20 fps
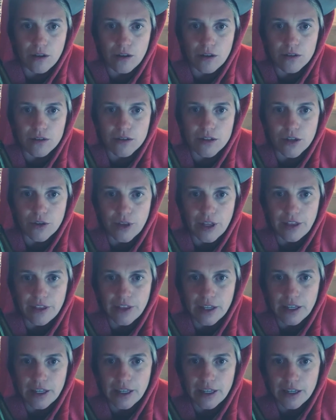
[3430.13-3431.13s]
So they
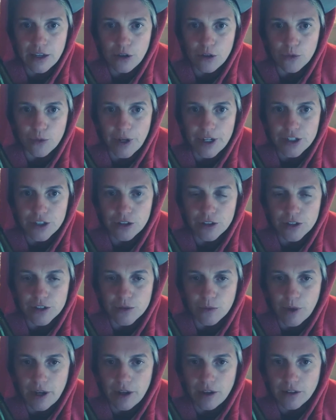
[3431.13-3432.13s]
think he killed Rachel as
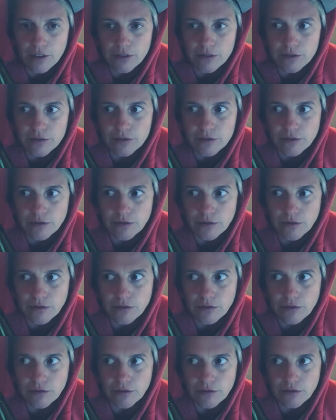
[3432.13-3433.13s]
well.
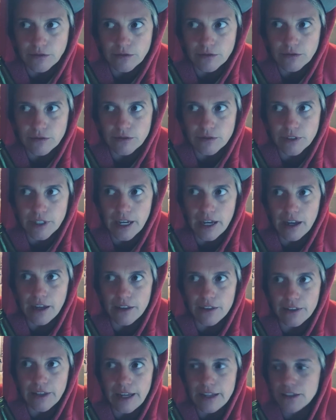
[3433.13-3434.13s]
Yeah,
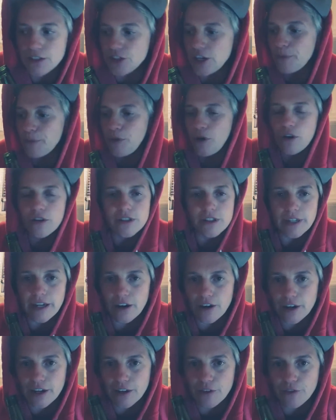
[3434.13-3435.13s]
that's John Paul's
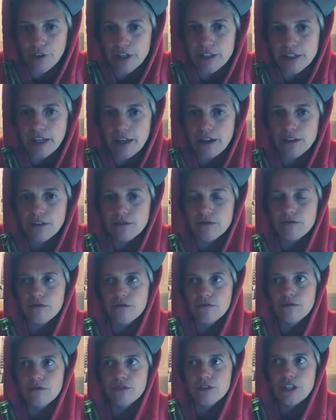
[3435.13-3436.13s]
narrative, is that
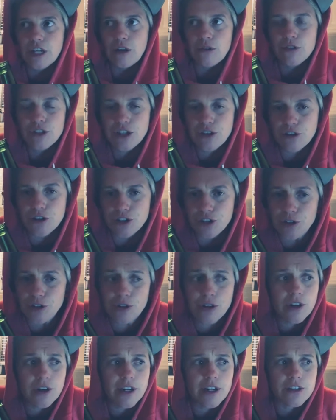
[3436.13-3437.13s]
Sheldon Jeter
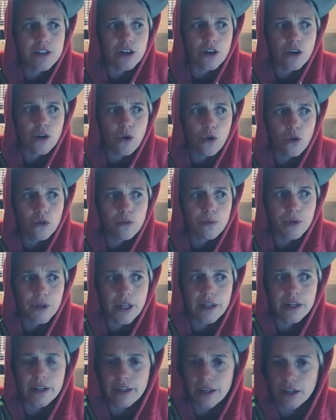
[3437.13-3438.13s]
Jr. is a
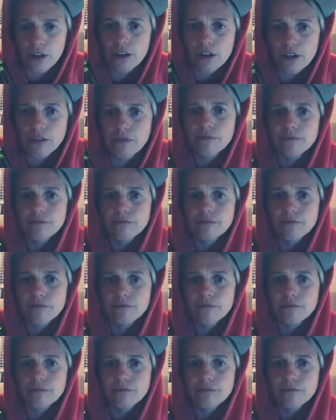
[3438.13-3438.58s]
cold-blooded killer.